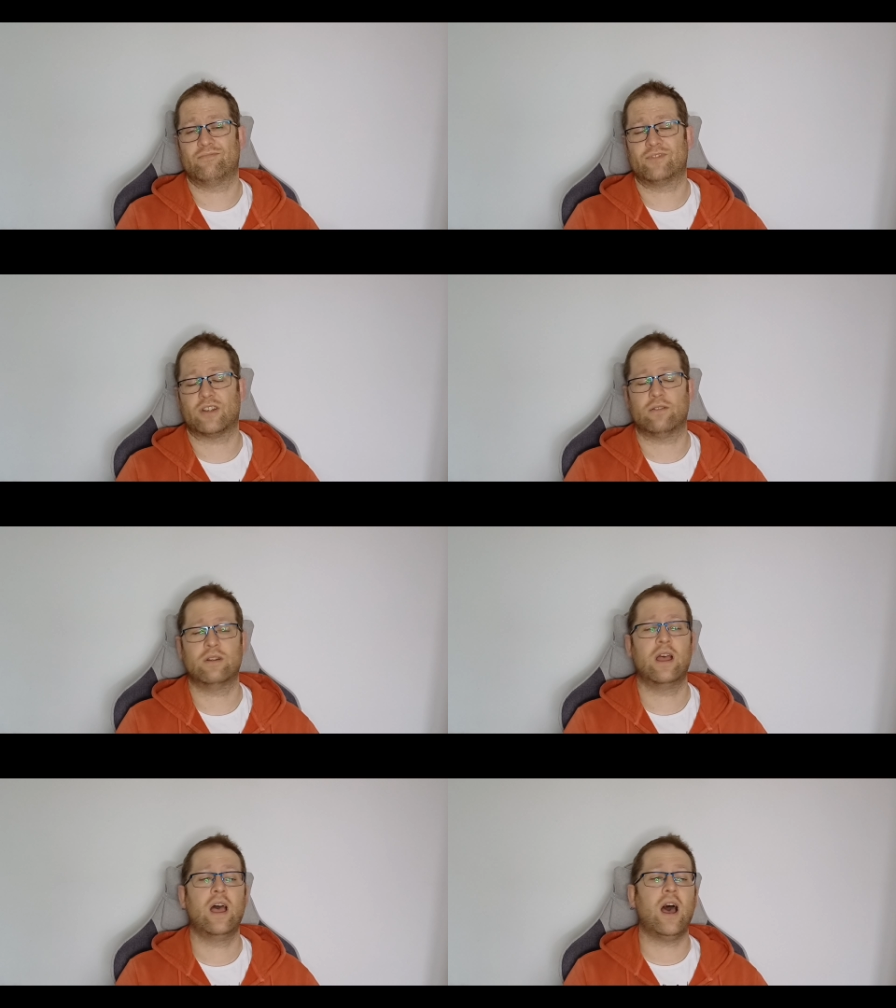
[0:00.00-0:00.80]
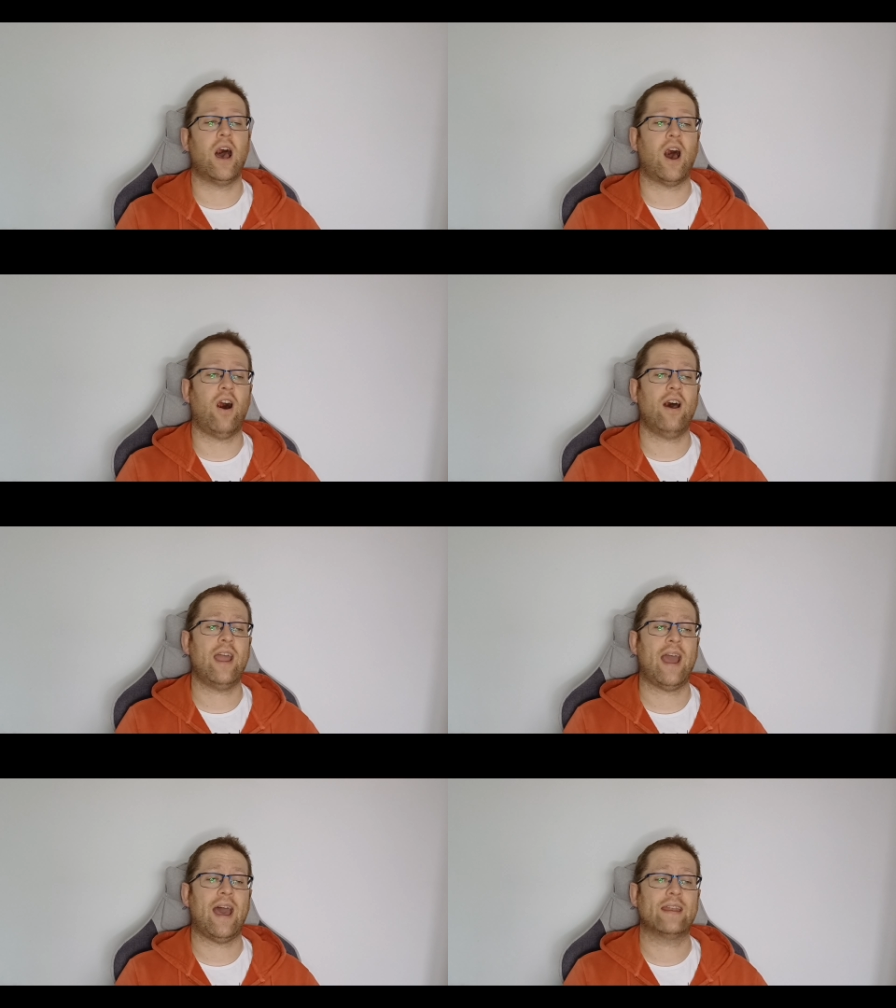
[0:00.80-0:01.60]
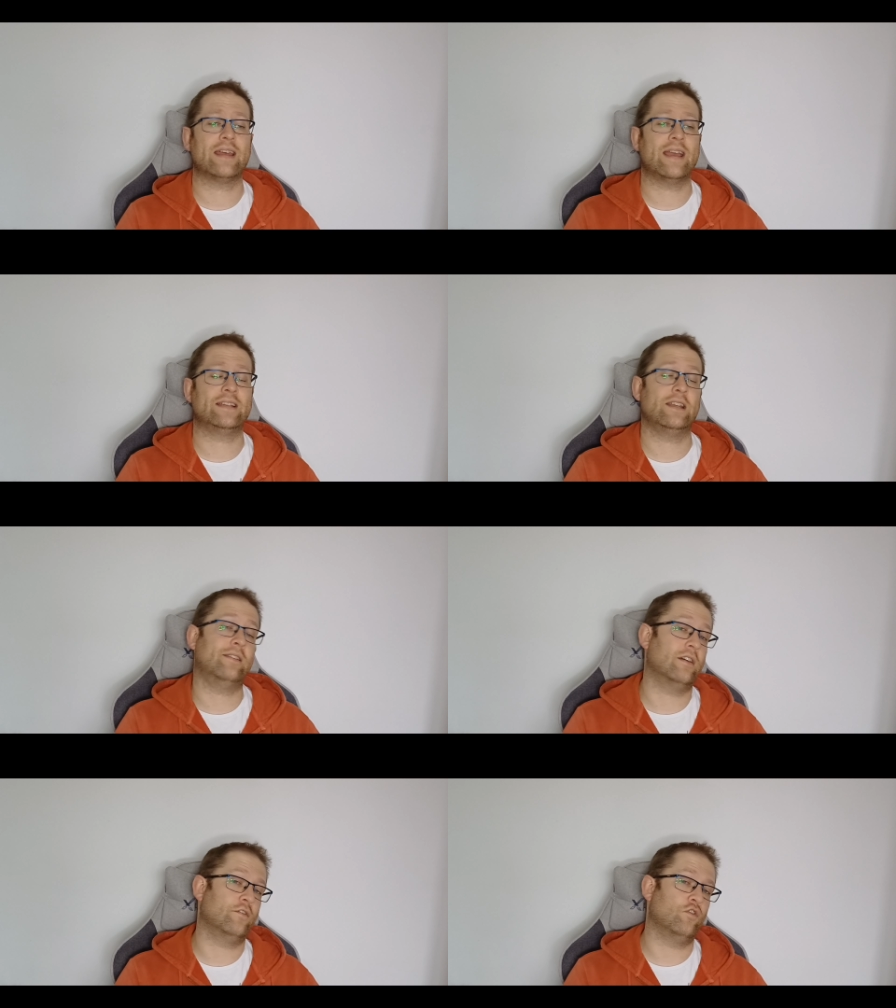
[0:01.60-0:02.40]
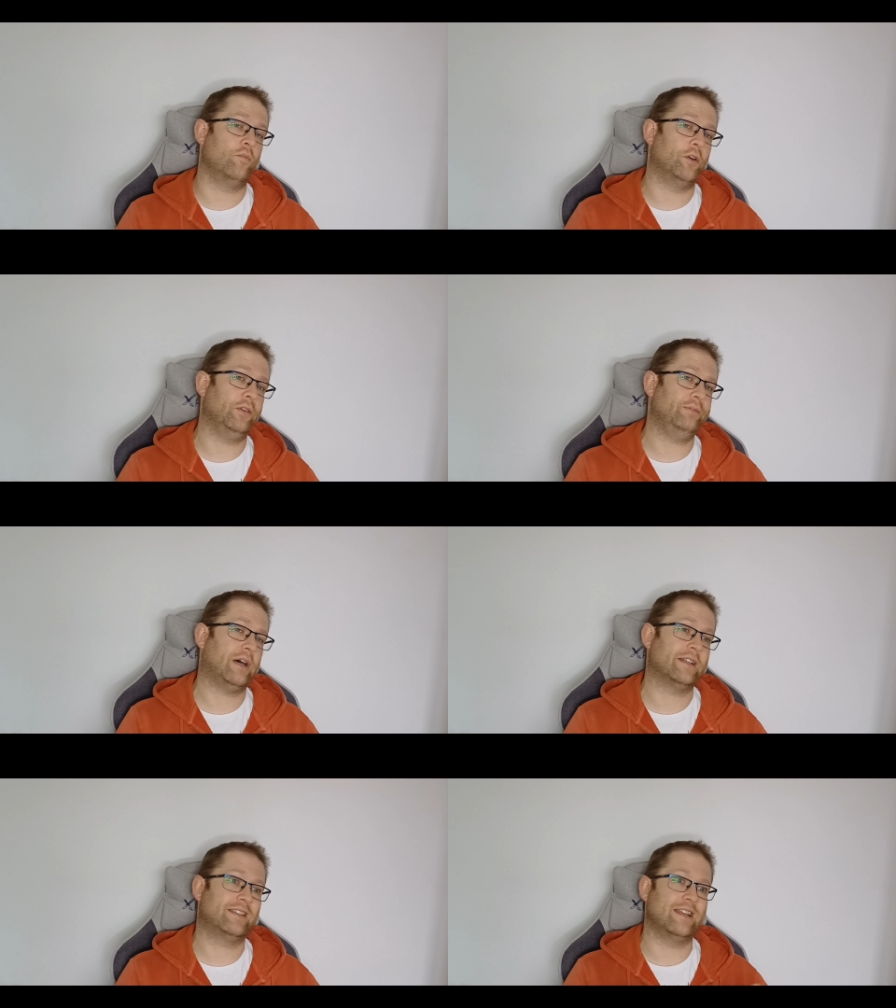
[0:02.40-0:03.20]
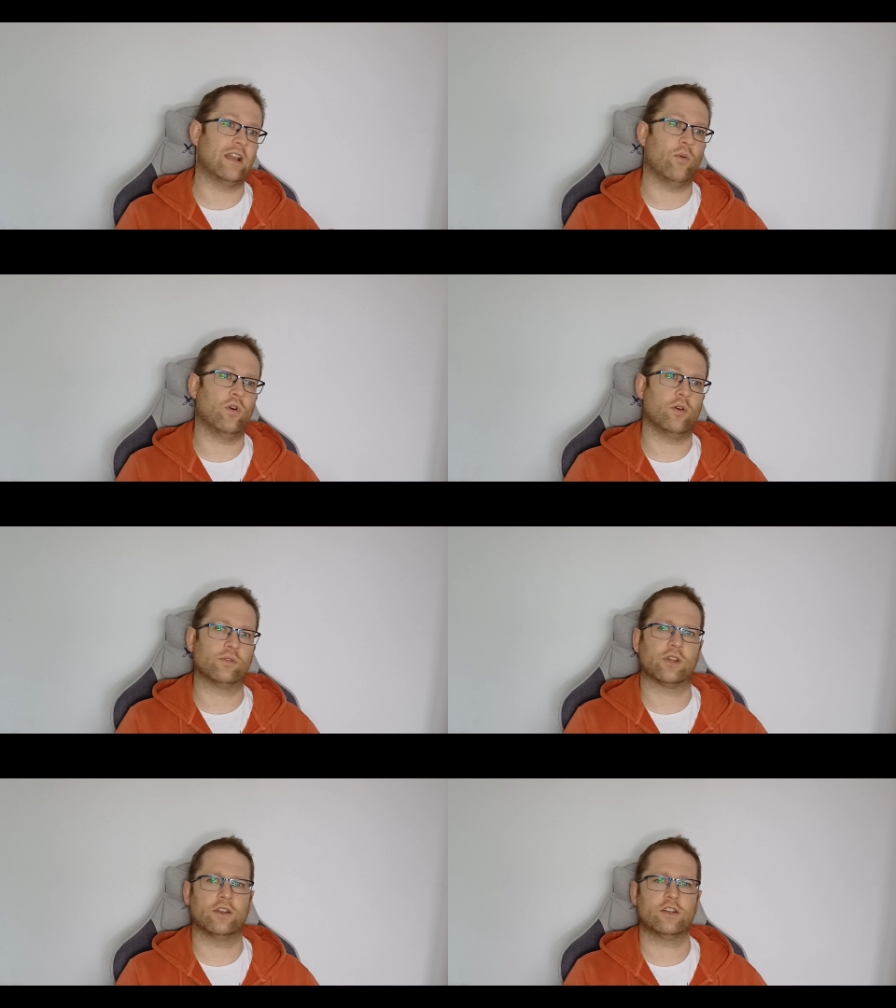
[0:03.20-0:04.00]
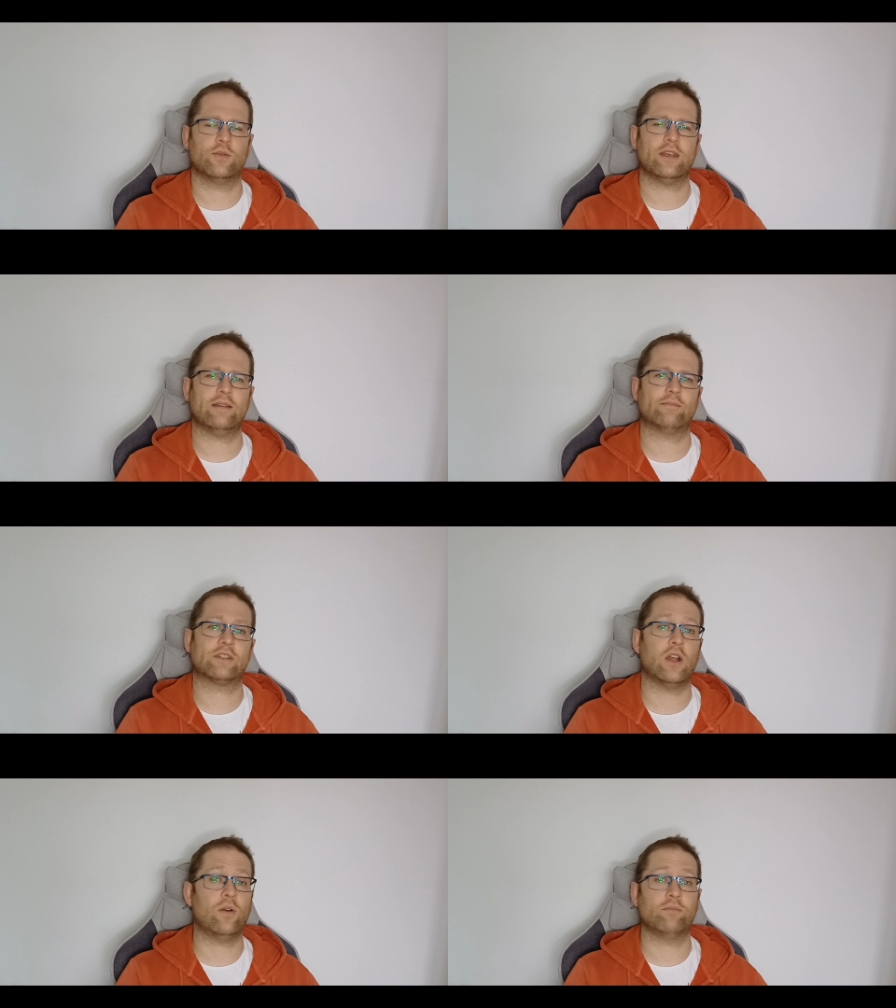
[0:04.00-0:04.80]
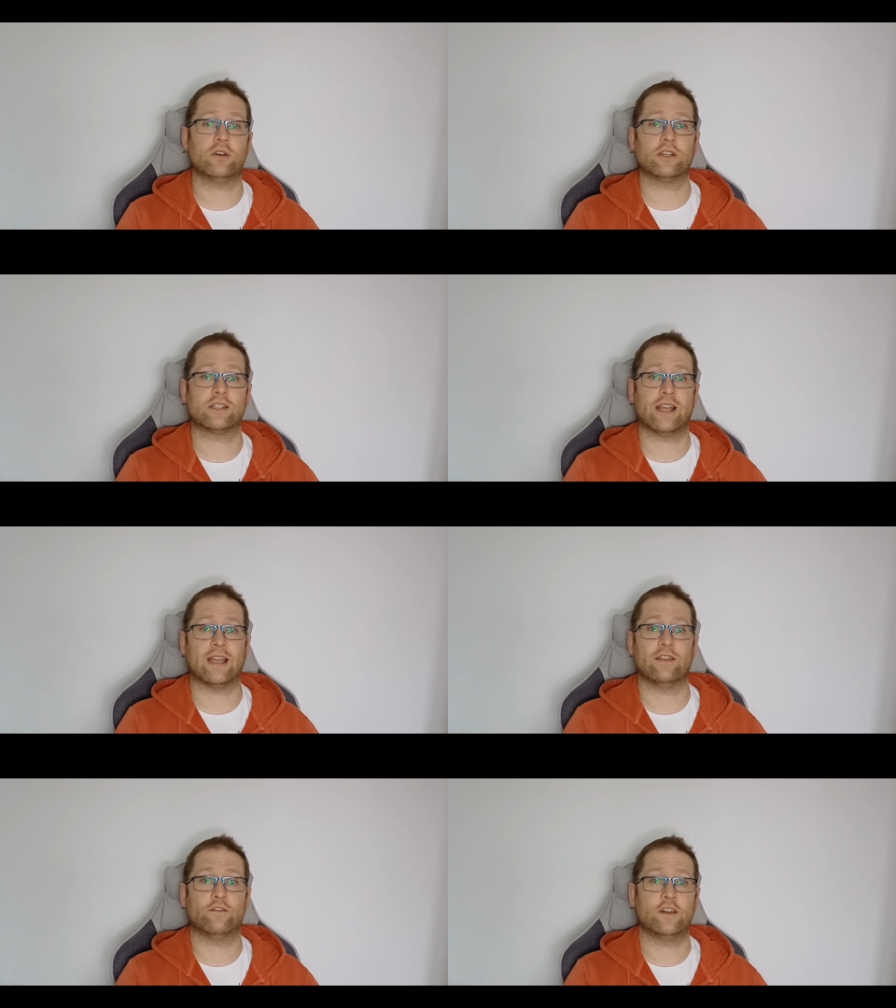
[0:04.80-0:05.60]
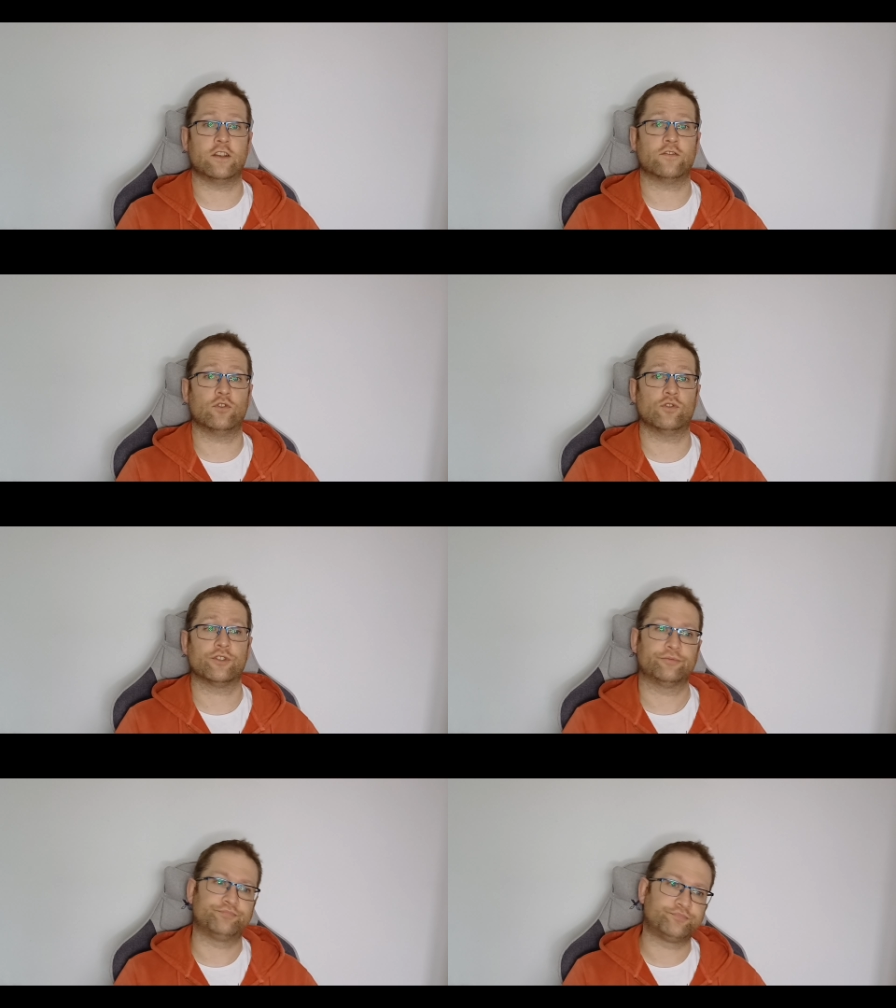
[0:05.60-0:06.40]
So I had a T-34 model. I didn't know what I was going to do with it, so I'm going to stick it in the Finnish force.